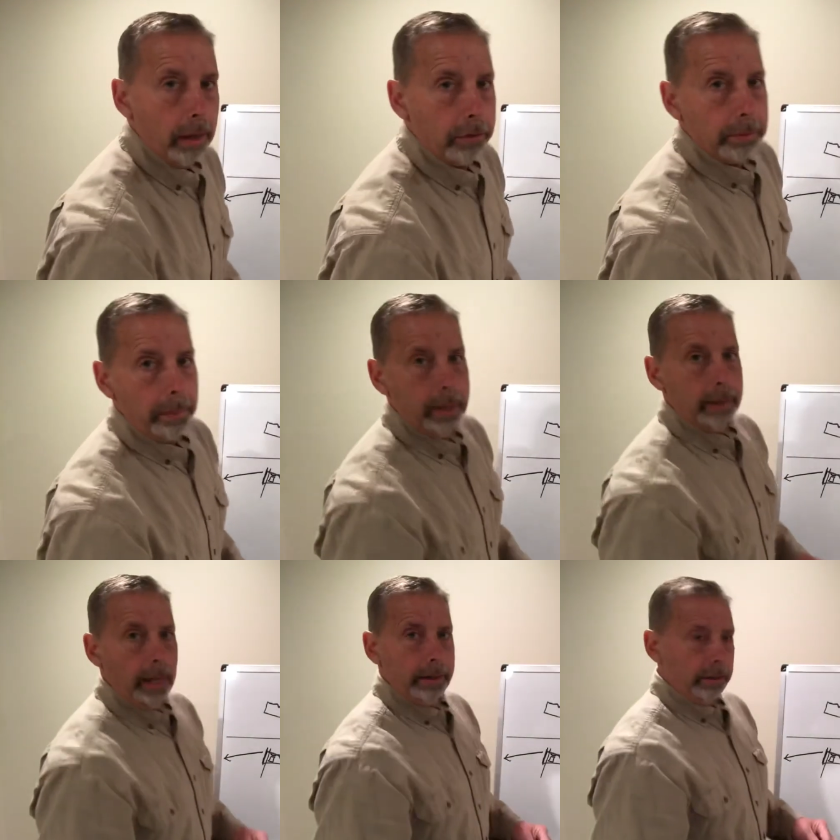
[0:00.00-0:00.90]
else make
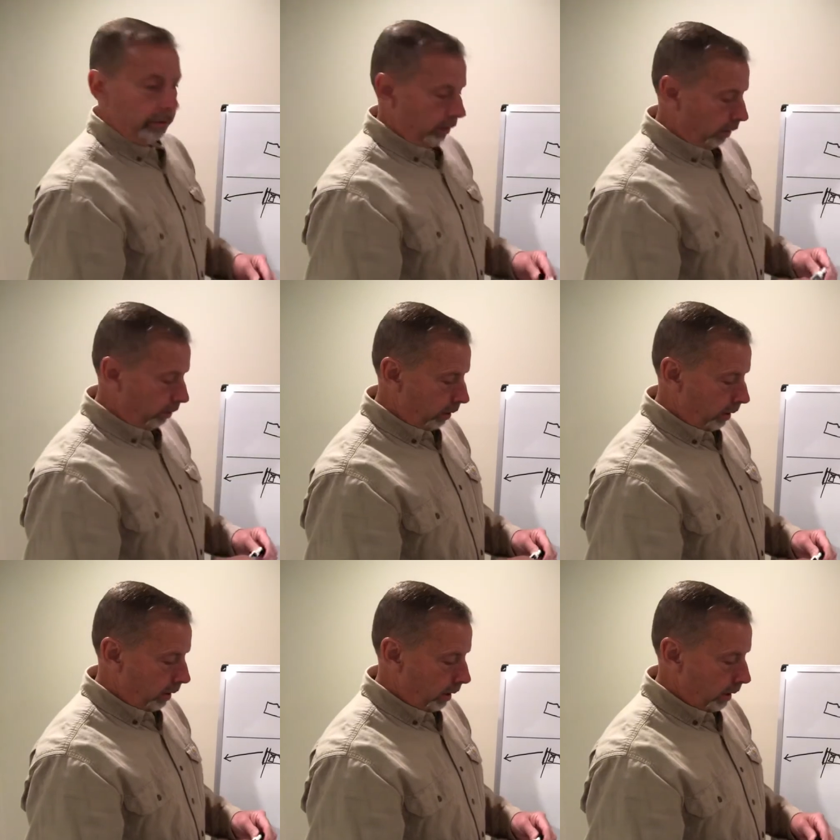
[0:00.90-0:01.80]
that
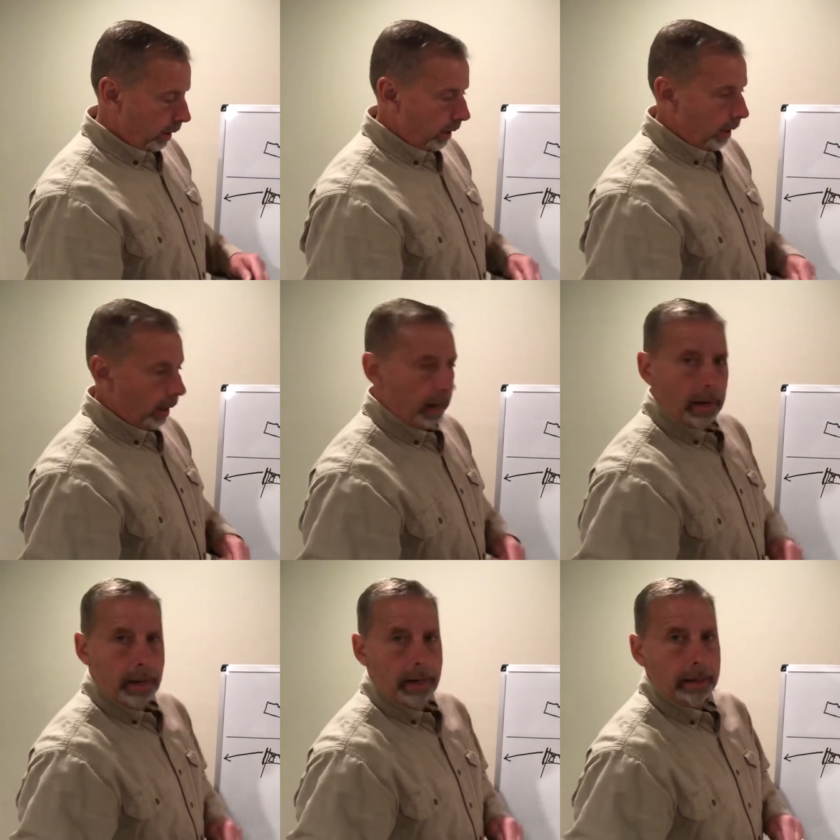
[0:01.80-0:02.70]
decision.
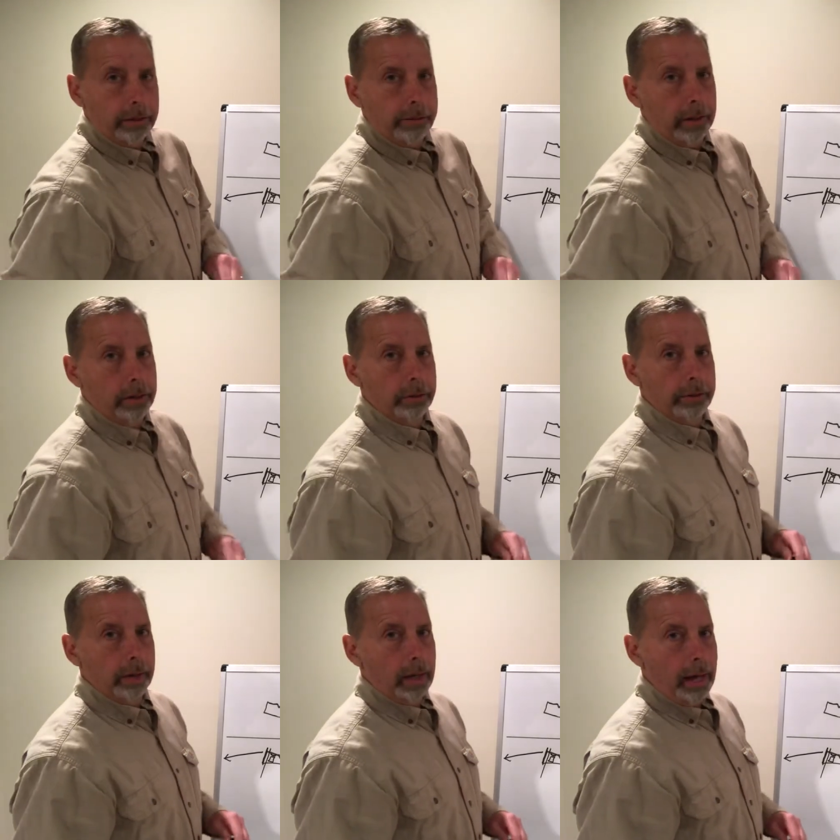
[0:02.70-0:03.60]
Uh, like I said,
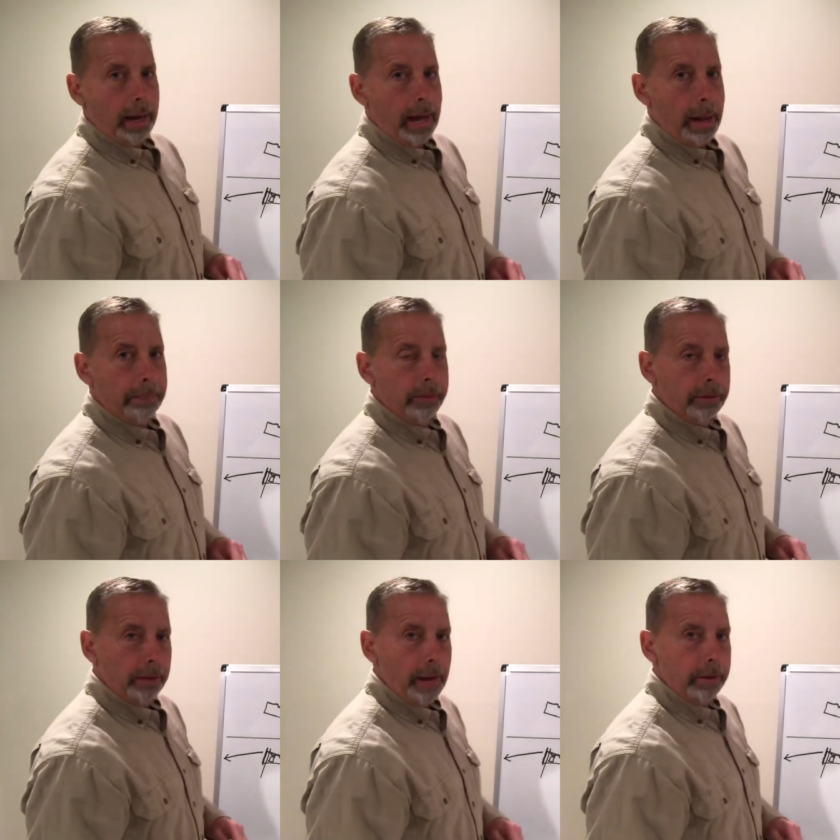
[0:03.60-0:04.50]
there's a lot of
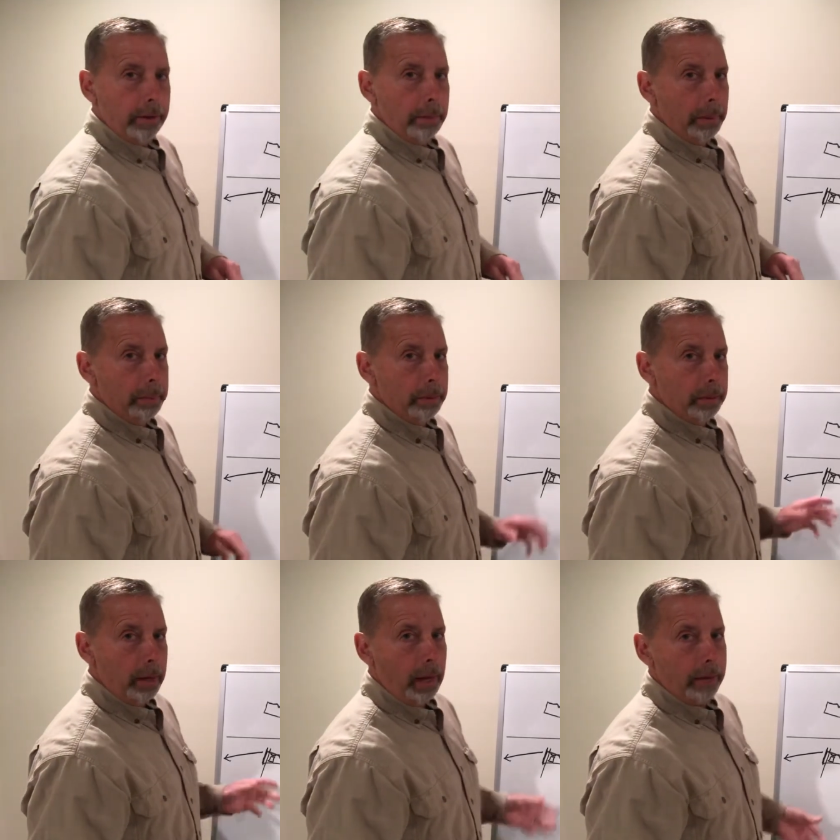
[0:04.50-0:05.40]
options out there. Maybe you
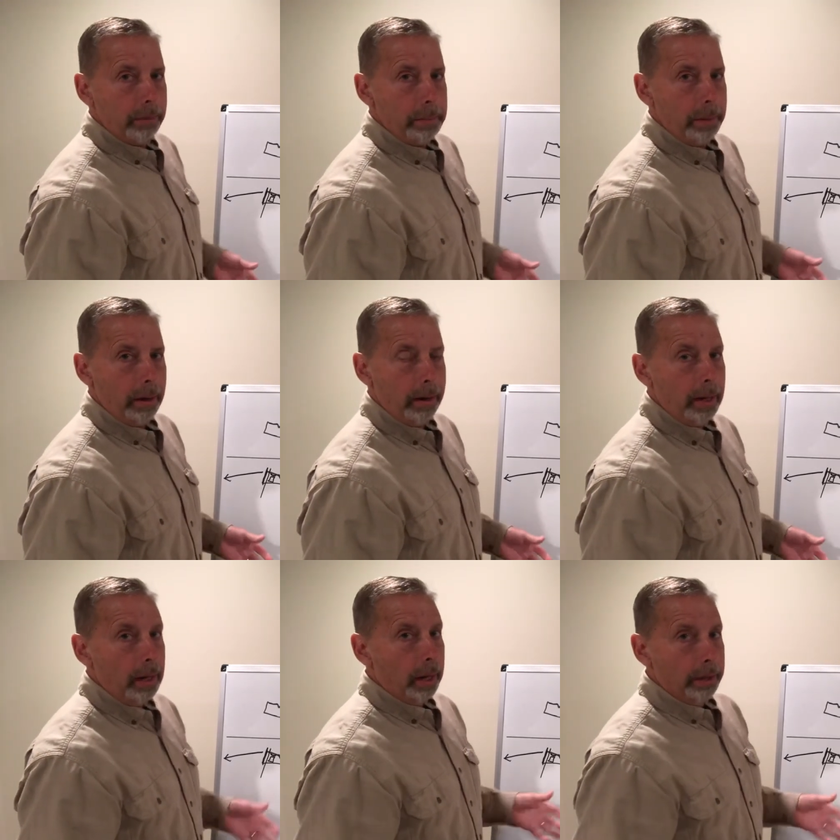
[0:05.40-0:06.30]
can repair it.
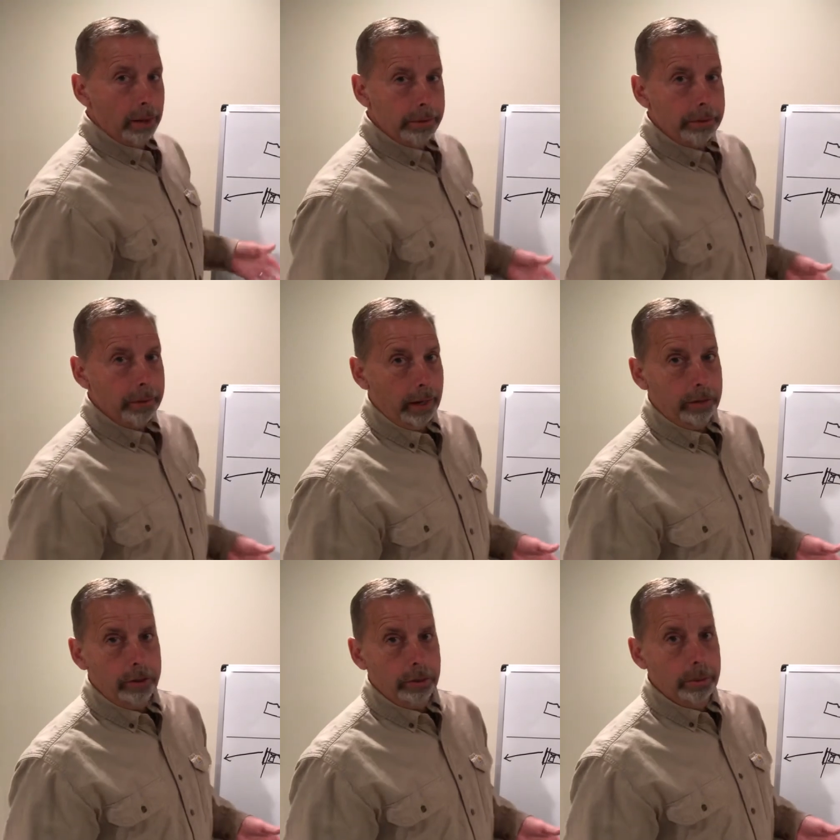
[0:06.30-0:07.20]
Another thing
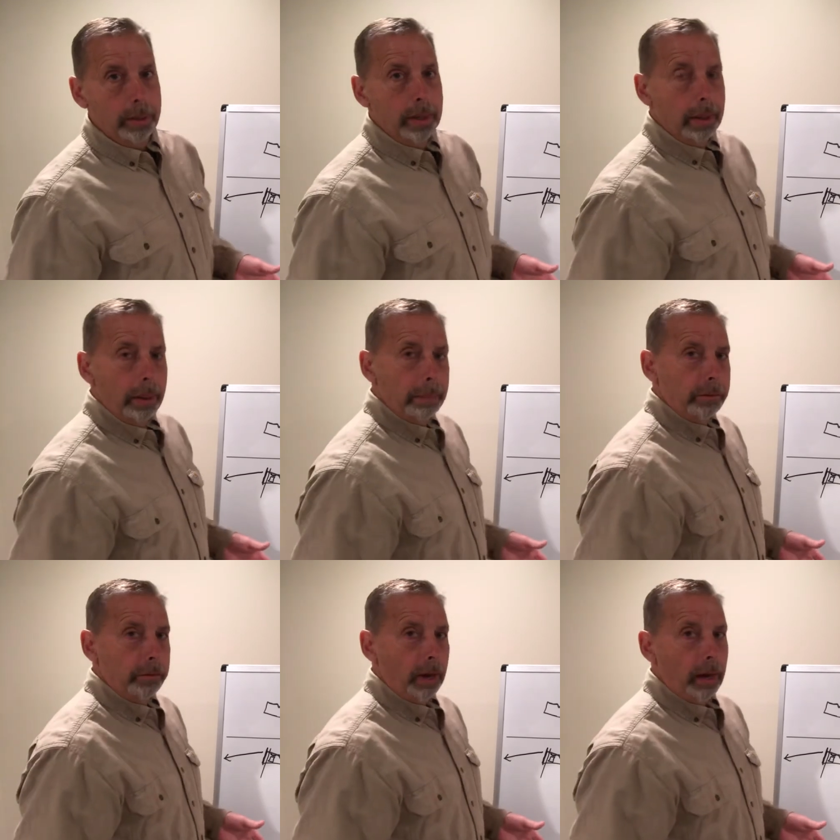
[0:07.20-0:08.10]
too,
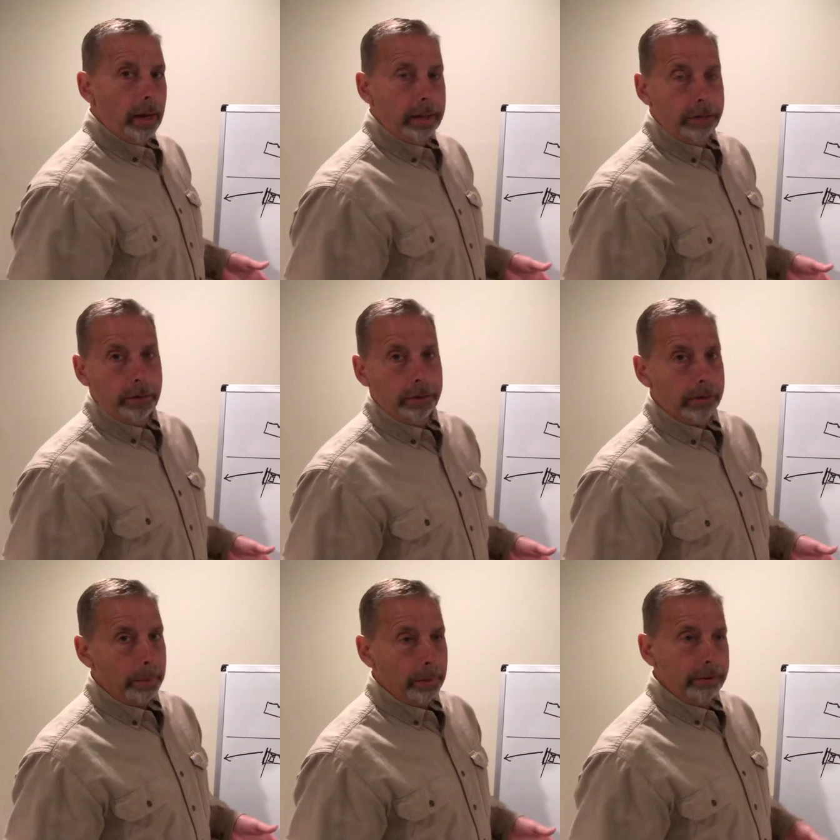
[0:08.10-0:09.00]
uh, insurance
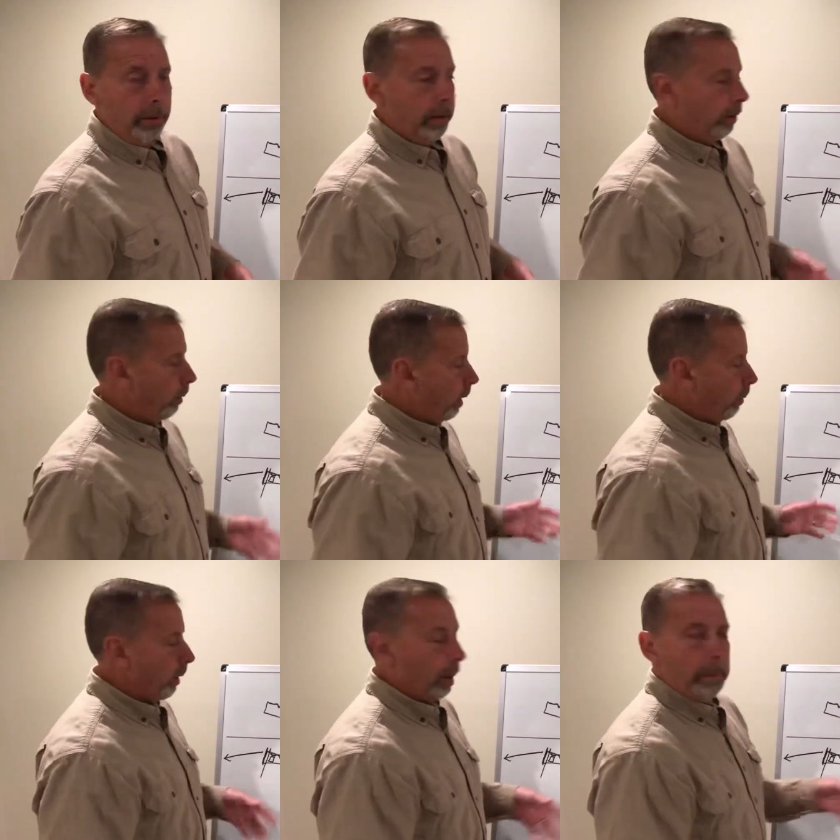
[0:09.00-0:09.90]
companies seem to go, well, oh,
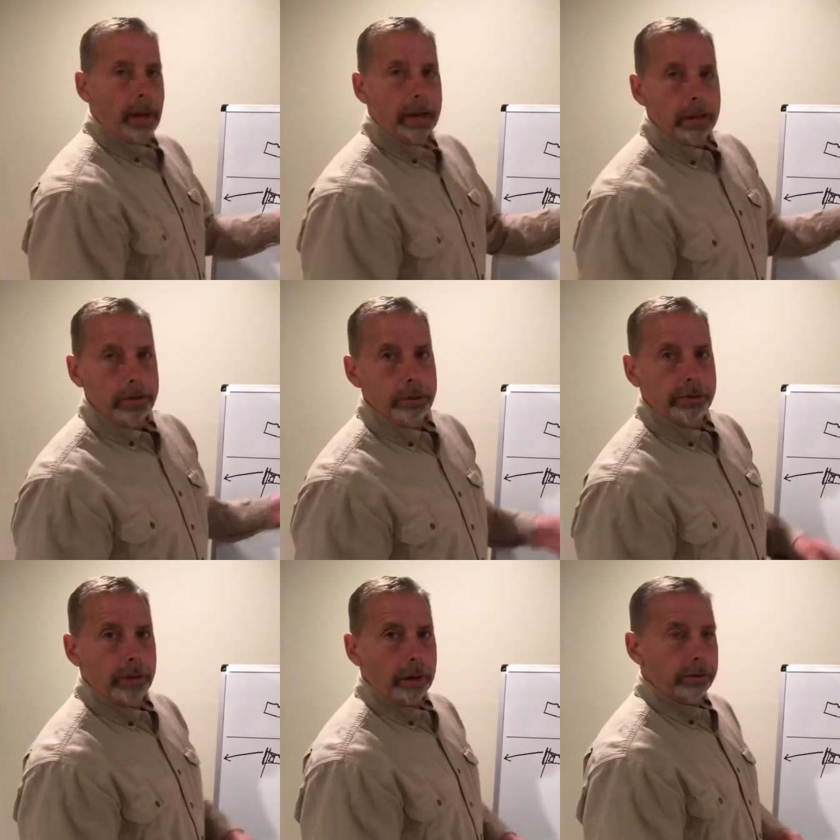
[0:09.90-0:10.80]
we're going to buy a used
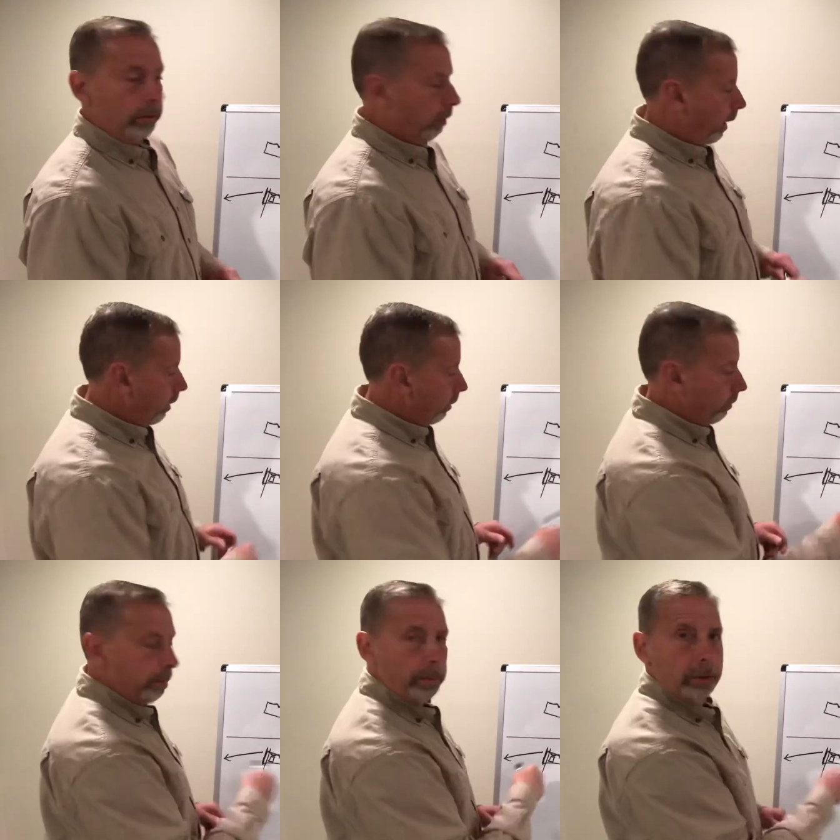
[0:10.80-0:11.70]
section rail and
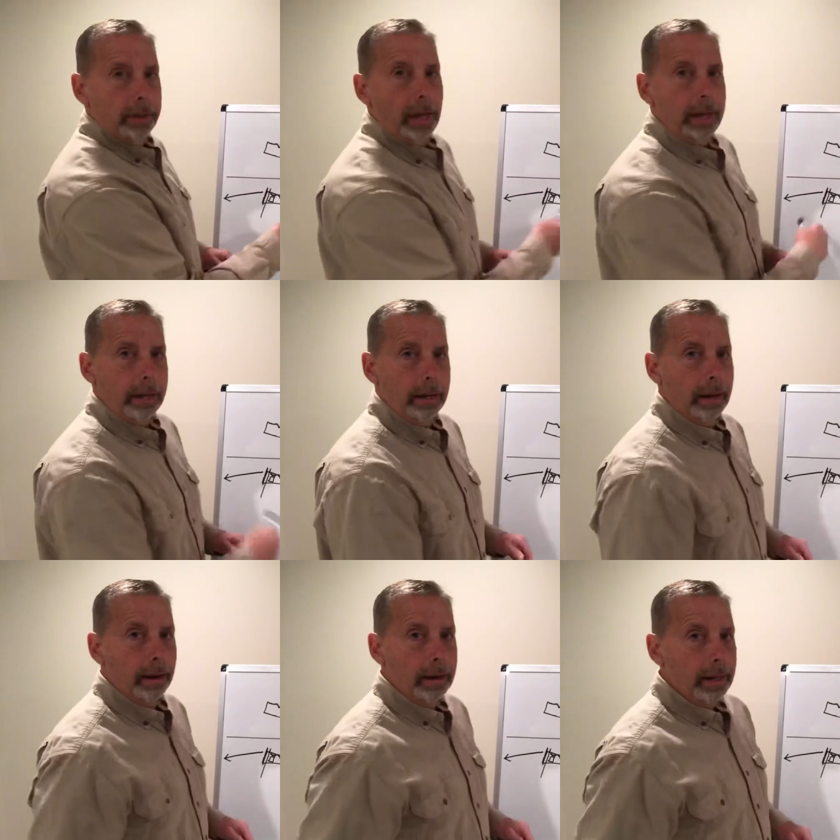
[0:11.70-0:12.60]
just put that in there.